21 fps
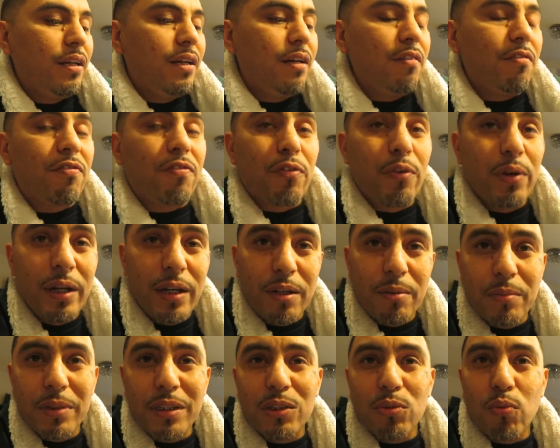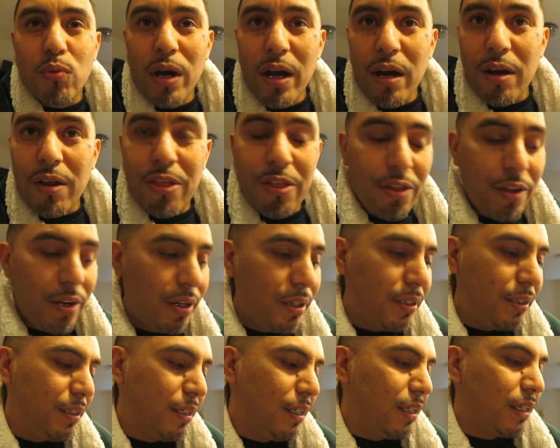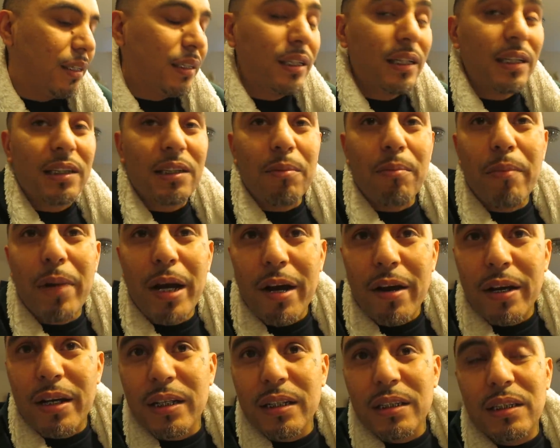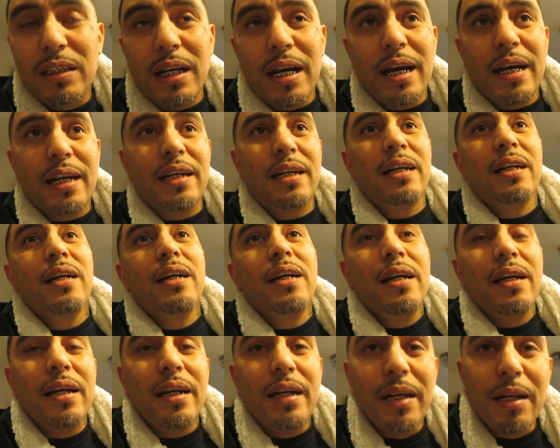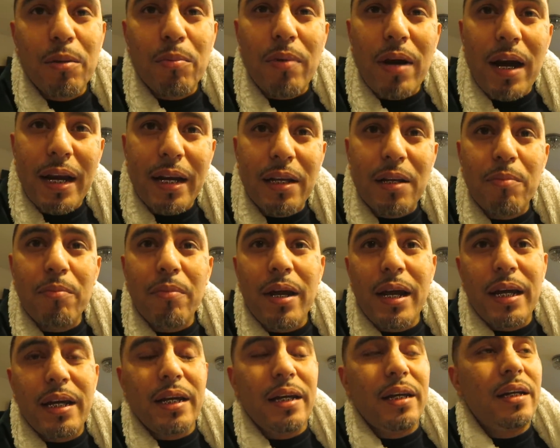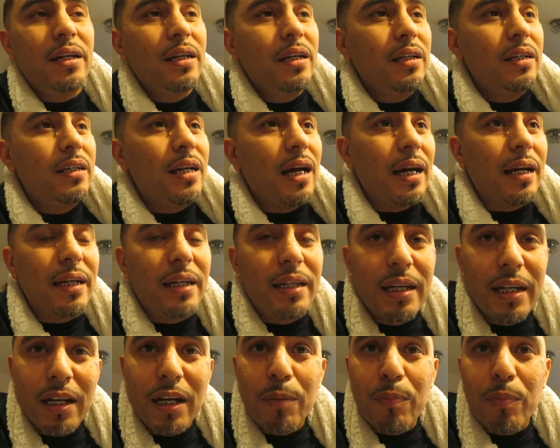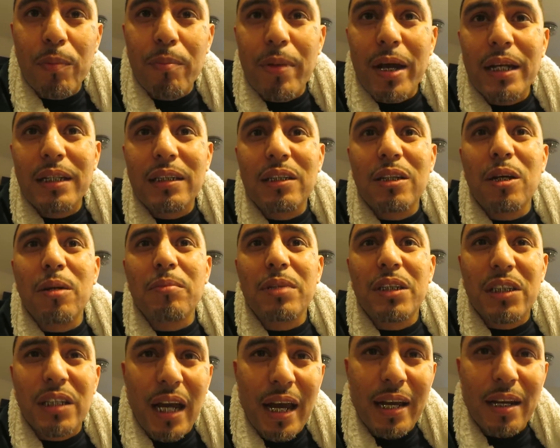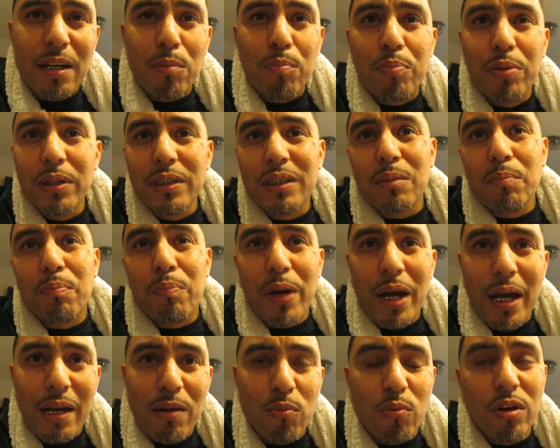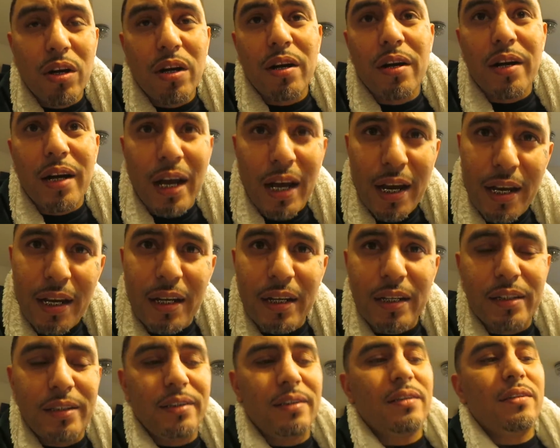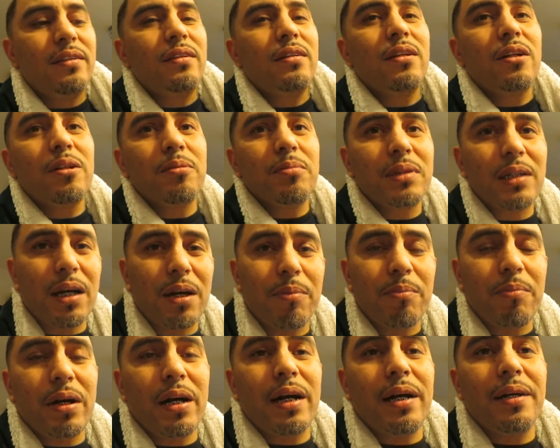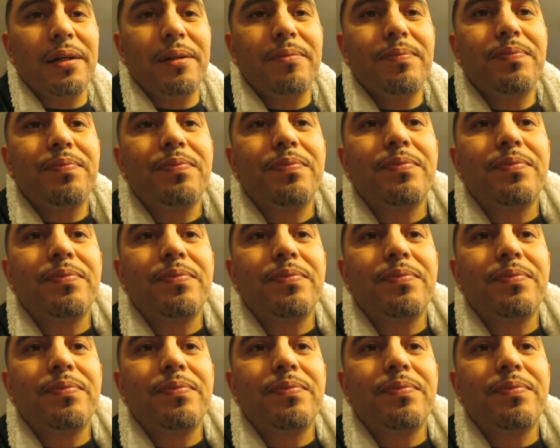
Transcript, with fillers: And freedom is wealth, because this is America, Jack. Anybody can make it. You got to get up and make something shake and put some paint where it ain't. You know what I'm talking about?